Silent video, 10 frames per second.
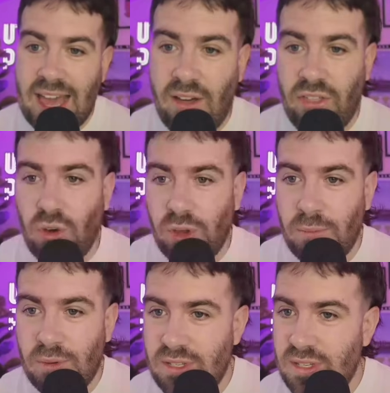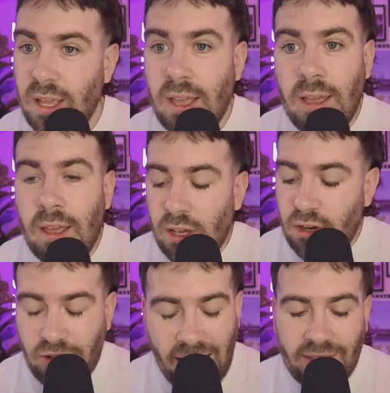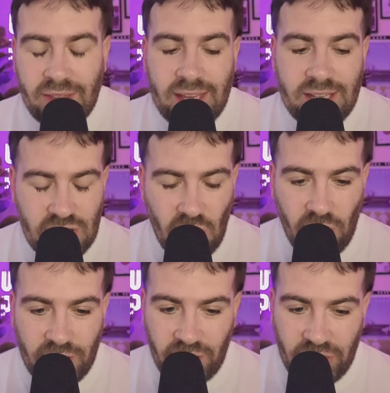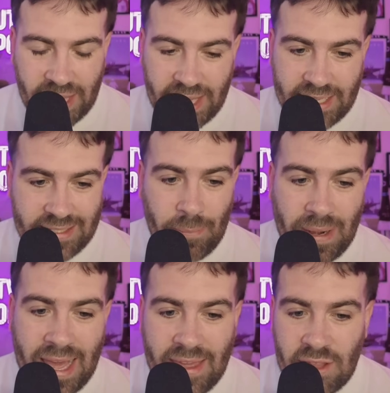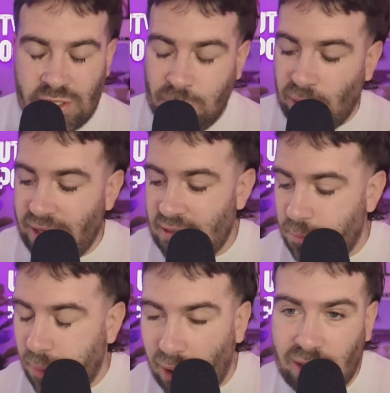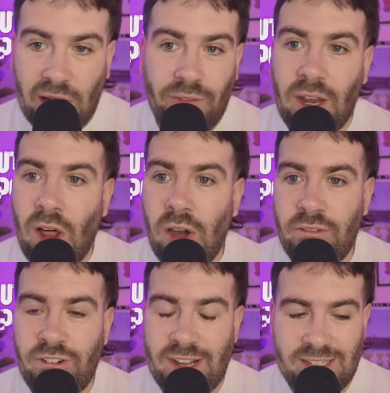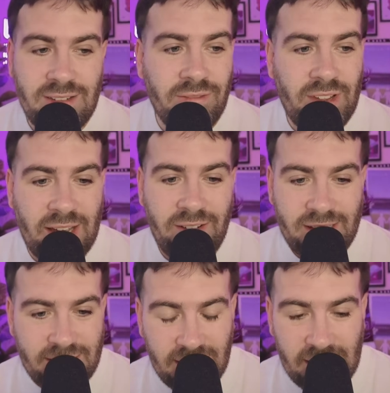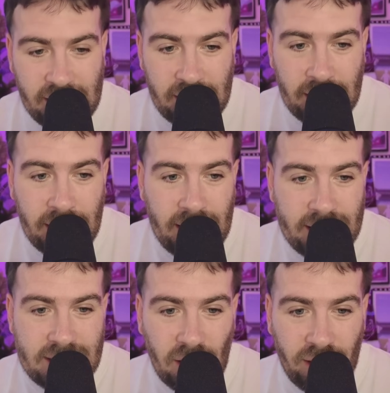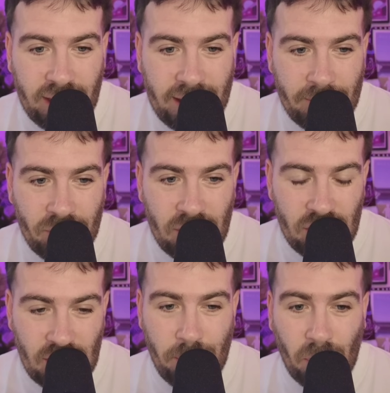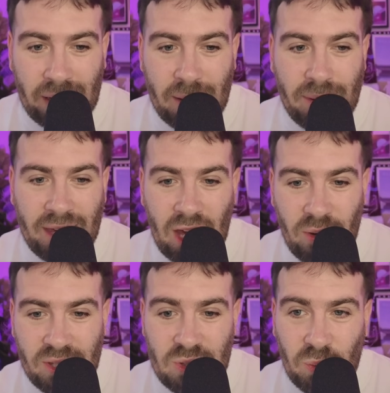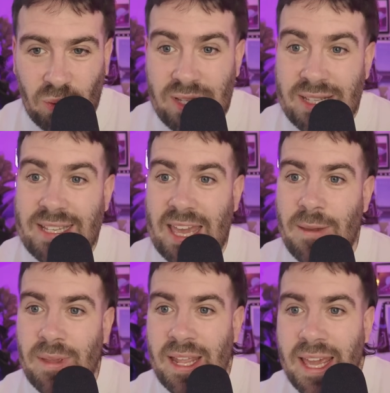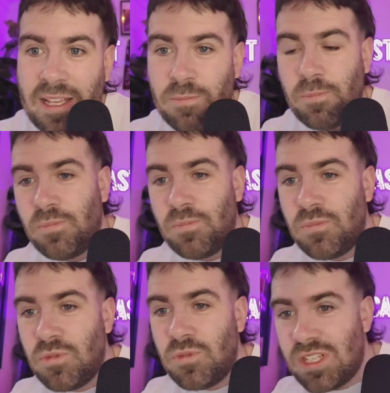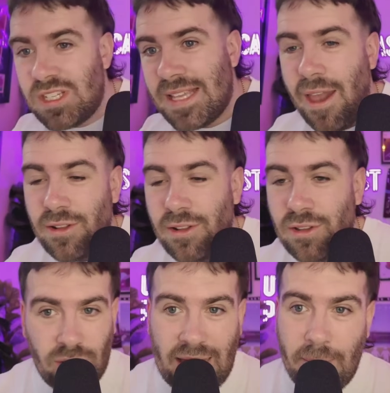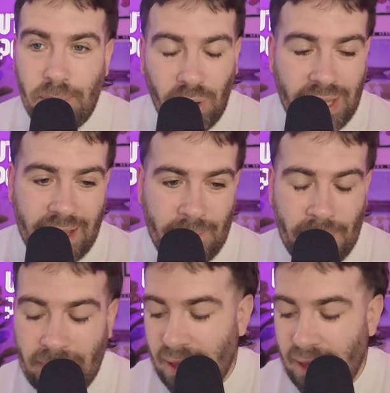I thought it was great that he signed. I think he's a player that's put his body on the line for Aston Villa. It's like there's a bullet been going towards the team, and he's stepped out and took that bullet and